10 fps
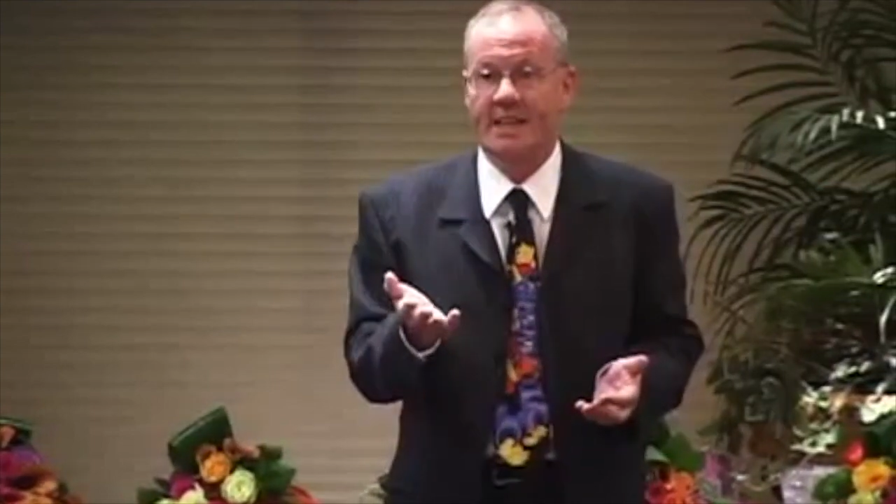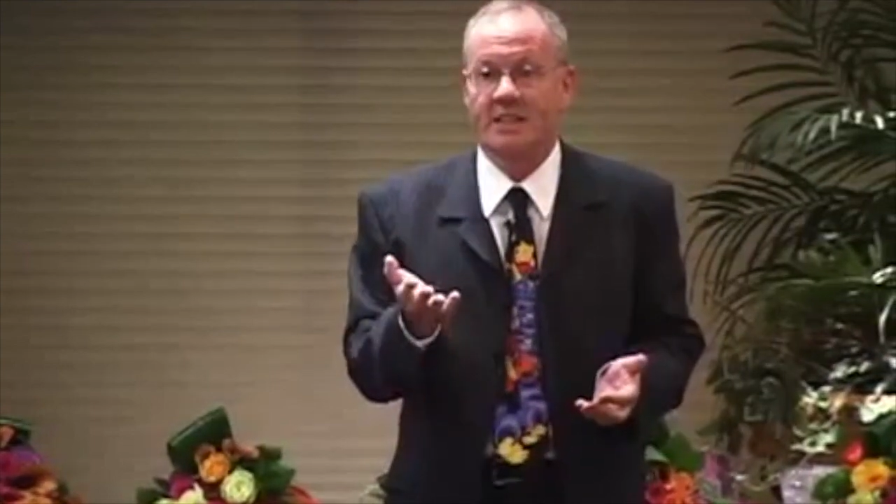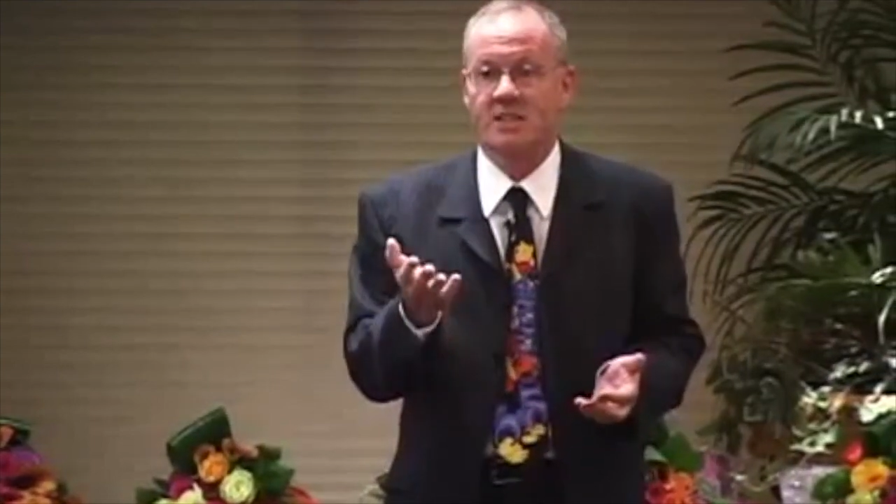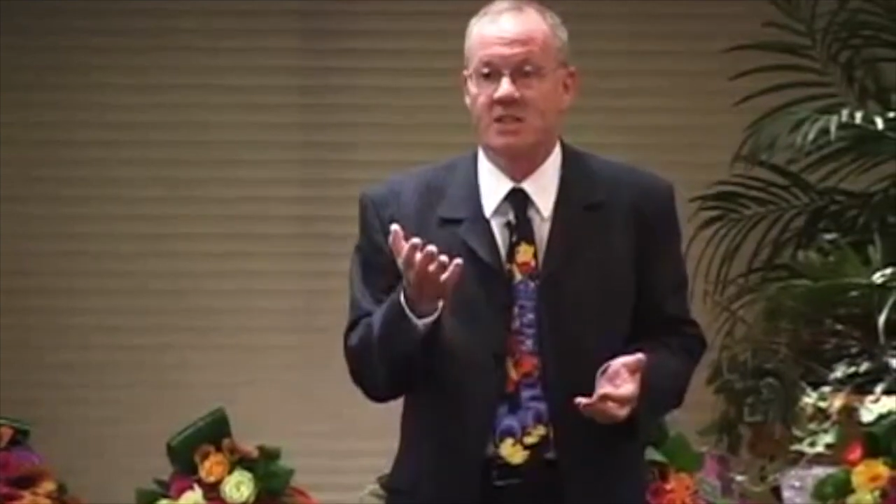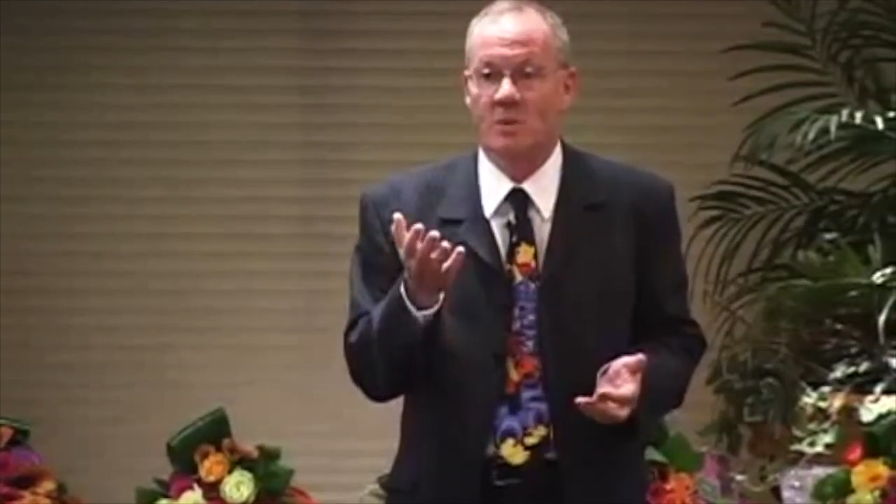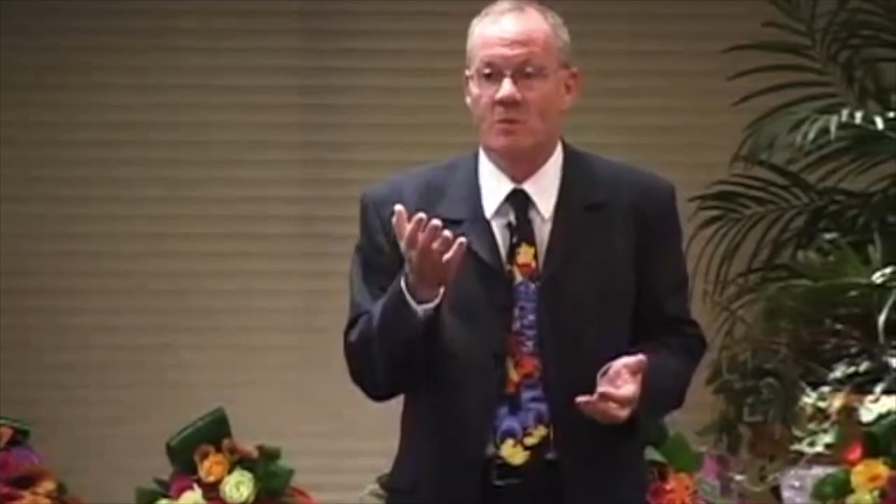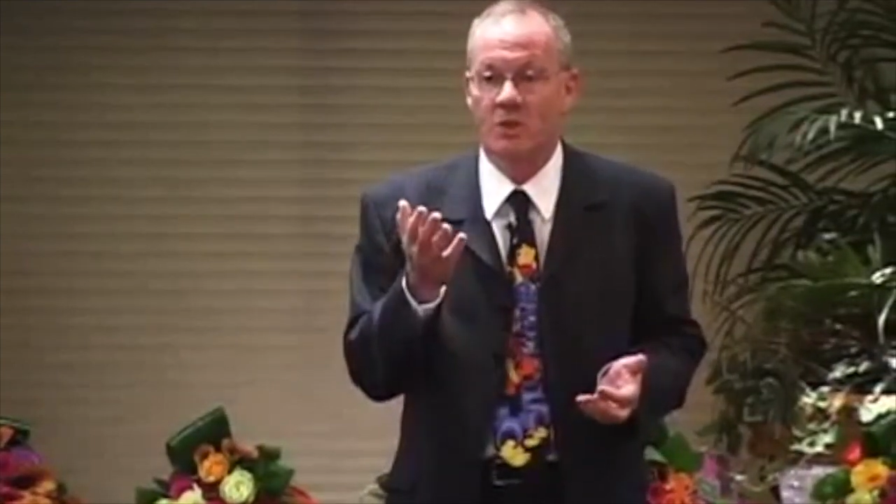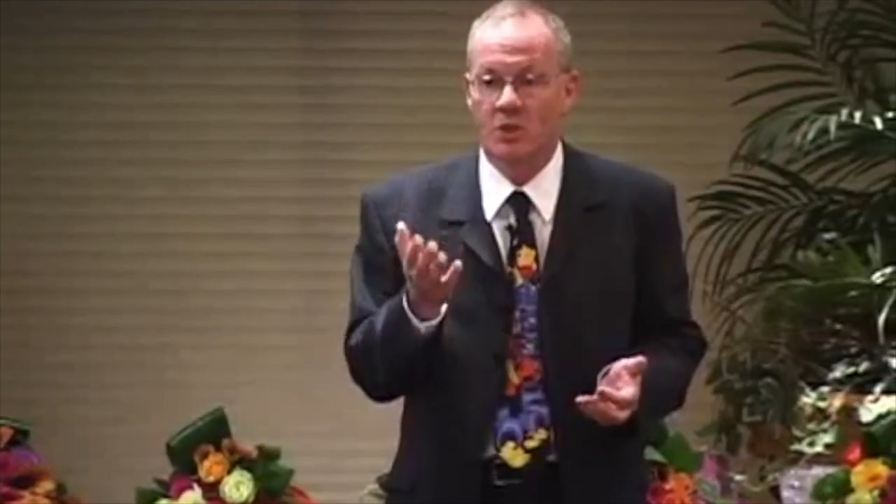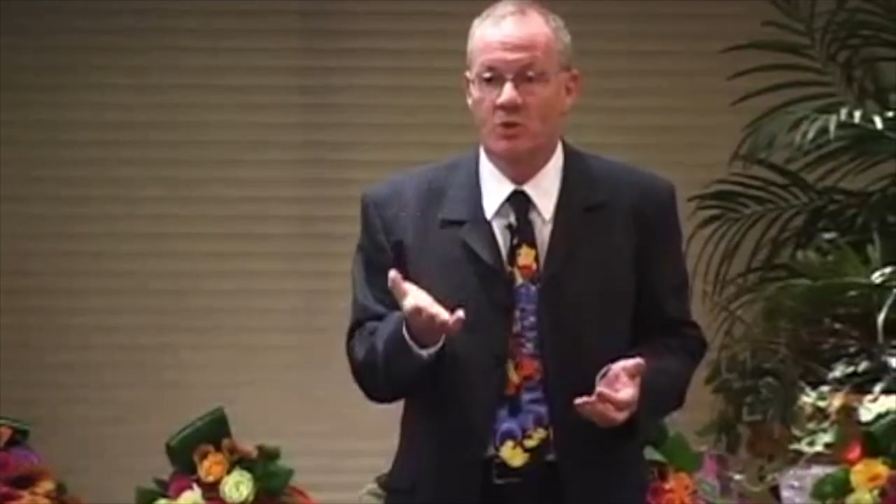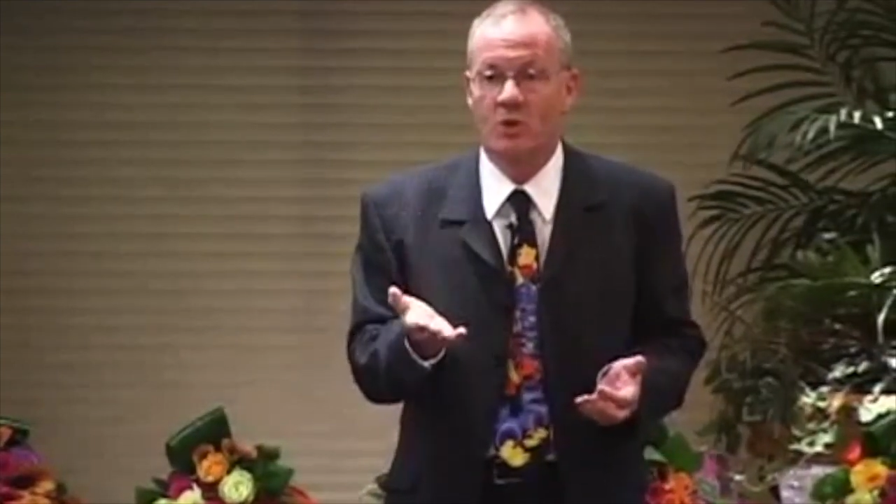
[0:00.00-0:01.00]
to
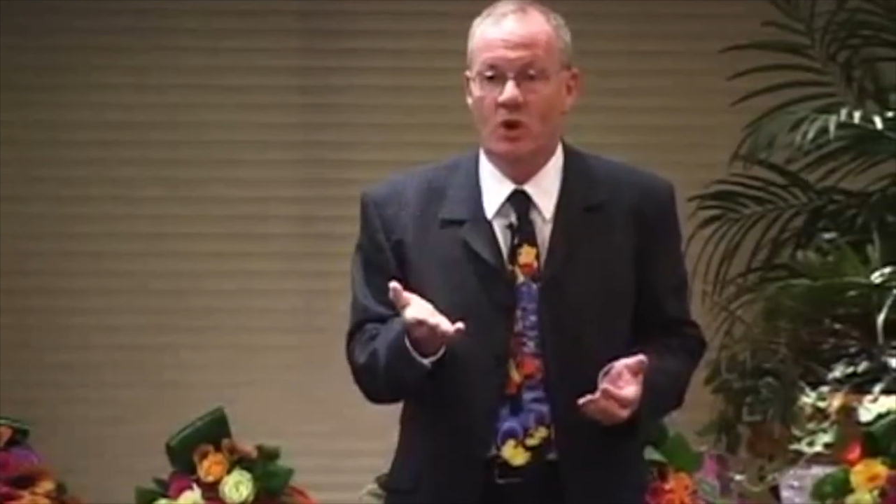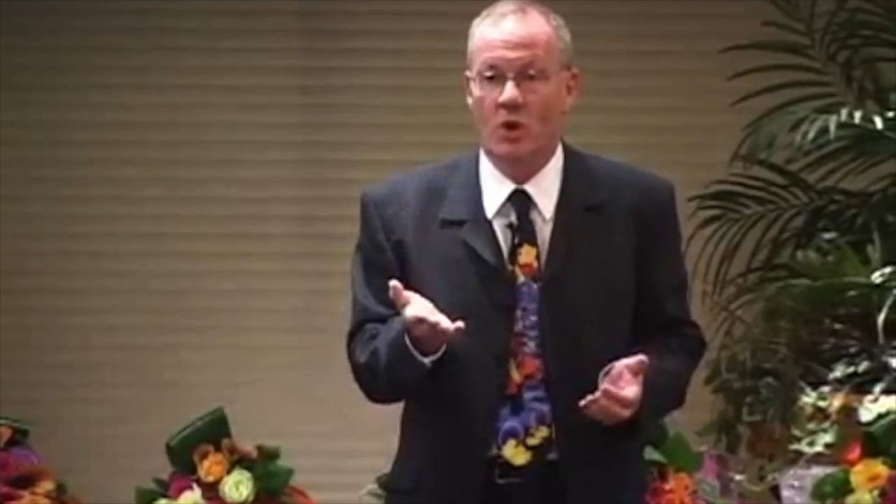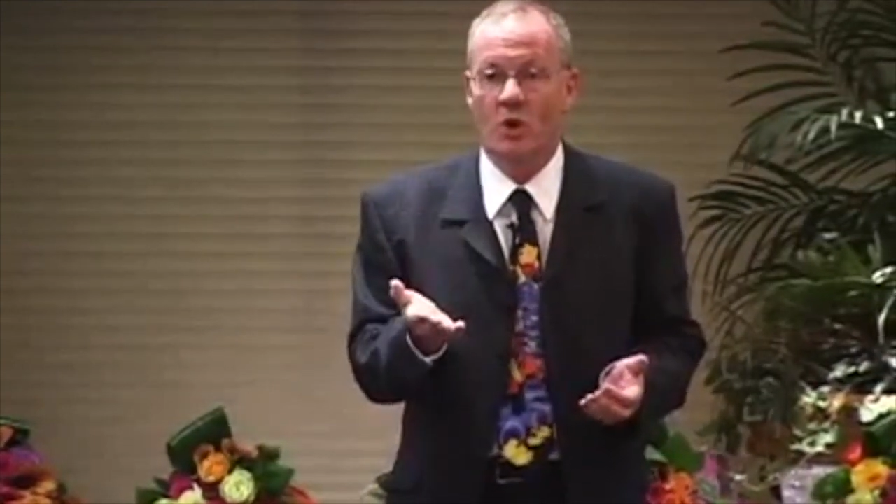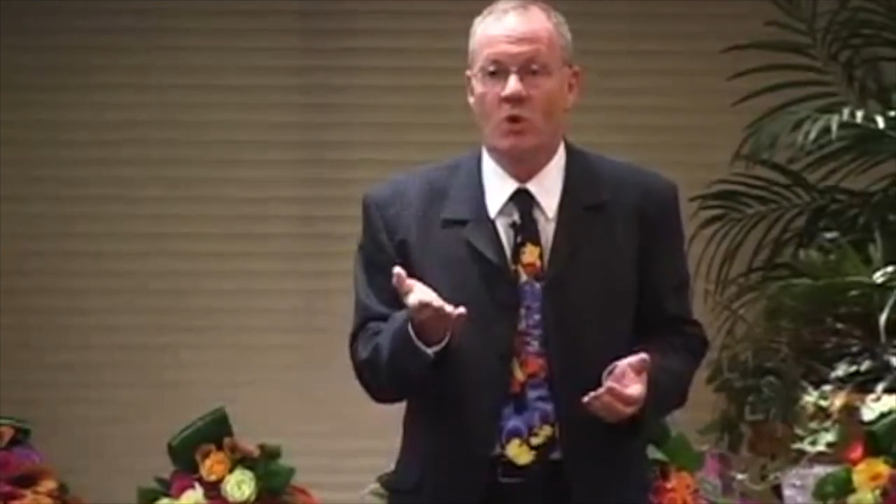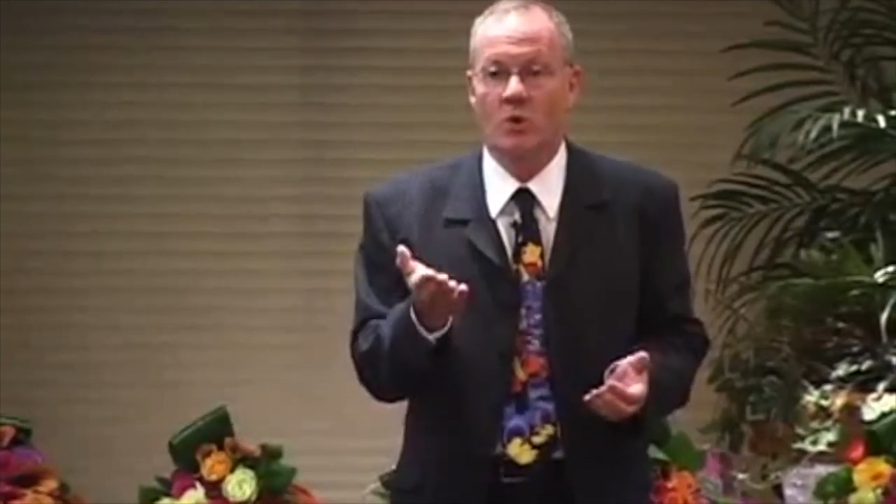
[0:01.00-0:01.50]
someone you know